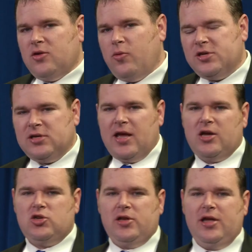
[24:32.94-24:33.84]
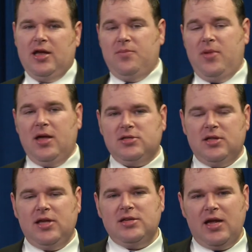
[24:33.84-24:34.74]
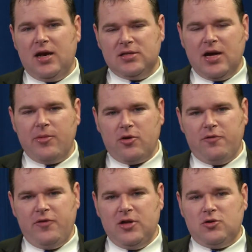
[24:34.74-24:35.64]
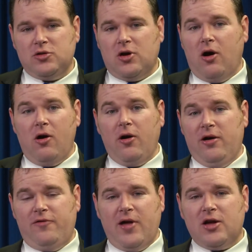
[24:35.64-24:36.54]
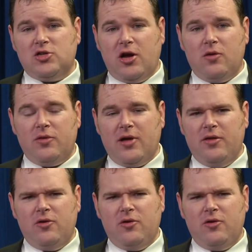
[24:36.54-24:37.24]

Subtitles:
Whiston actually admits that these anatomical features are, in fact, shared with other